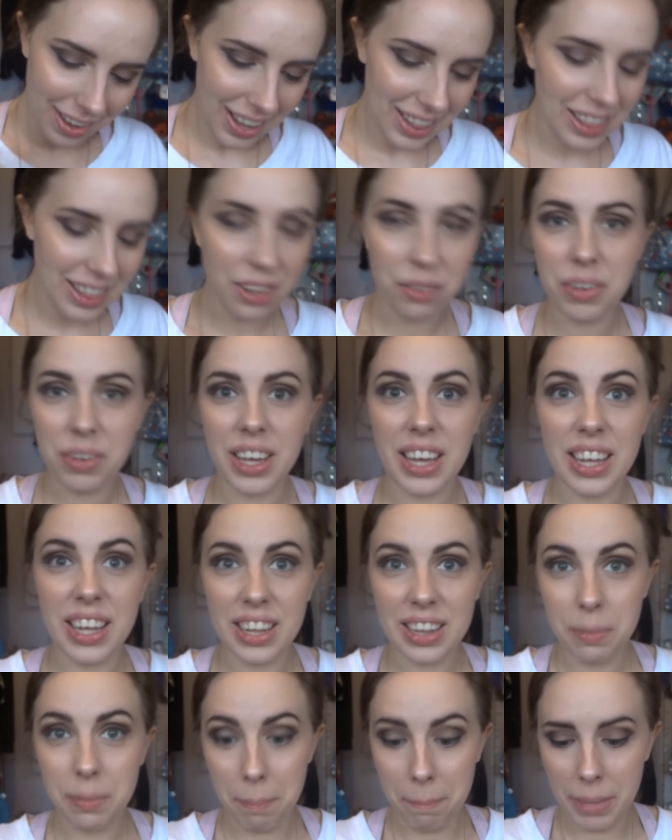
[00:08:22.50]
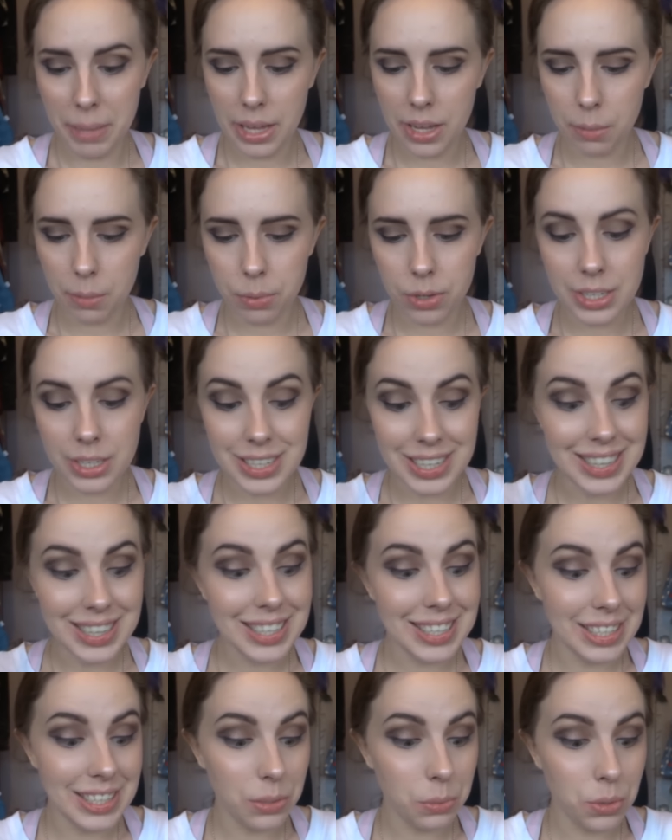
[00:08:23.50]
I love getting makeup products and
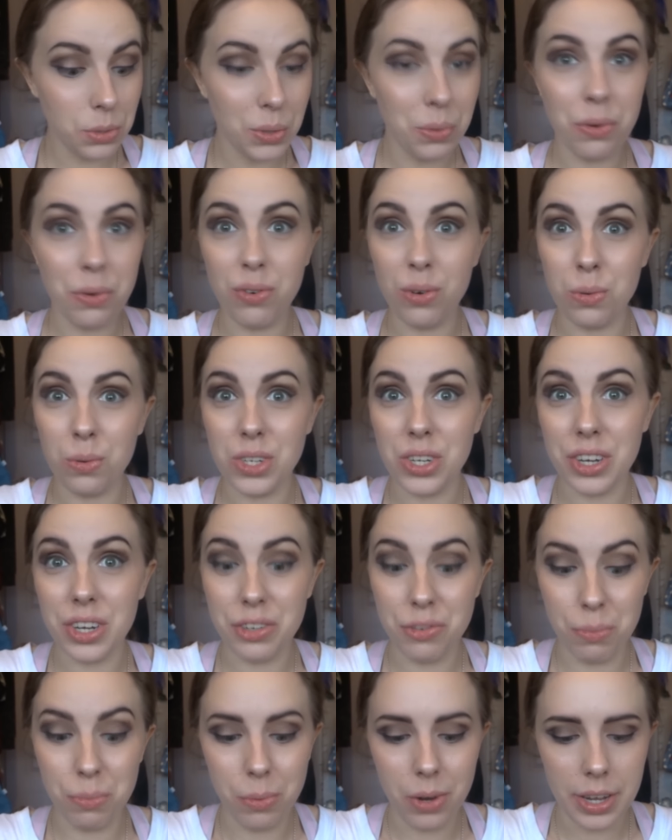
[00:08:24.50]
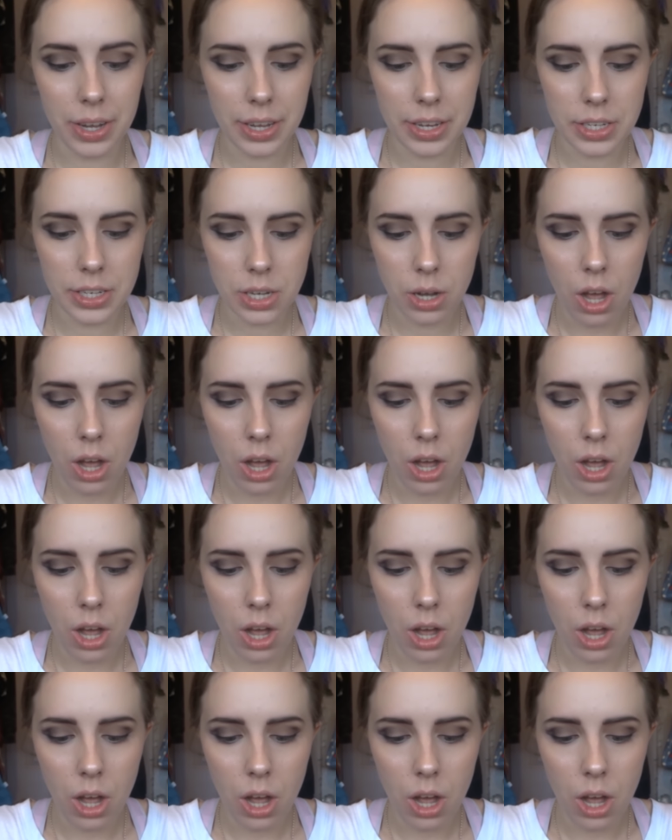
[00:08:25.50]
this is also a full size from what I can tell.